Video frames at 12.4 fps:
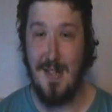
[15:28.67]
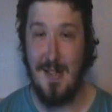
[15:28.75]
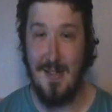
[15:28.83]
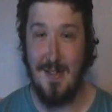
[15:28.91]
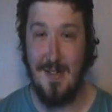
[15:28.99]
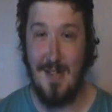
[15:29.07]

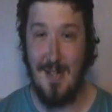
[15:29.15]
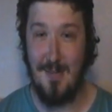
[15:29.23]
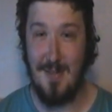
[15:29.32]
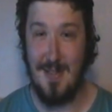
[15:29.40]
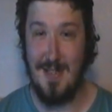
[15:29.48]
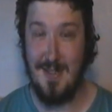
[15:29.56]
and
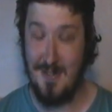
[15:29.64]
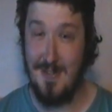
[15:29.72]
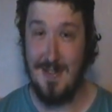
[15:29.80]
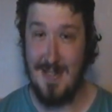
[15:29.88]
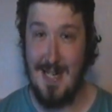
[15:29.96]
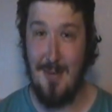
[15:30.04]
I'm going to turn
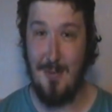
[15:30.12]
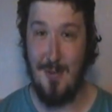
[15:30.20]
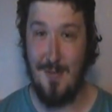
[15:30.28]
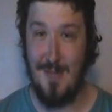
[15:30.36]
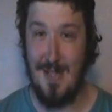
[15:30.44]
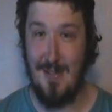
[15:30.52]
the camera
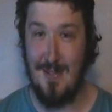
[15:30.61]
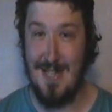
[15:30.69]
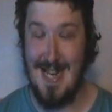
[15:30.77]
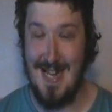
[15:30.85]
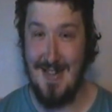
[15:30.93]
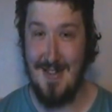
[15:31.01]
off now
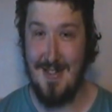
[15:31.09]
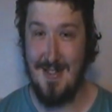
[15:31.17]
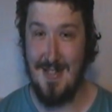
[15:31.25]
and end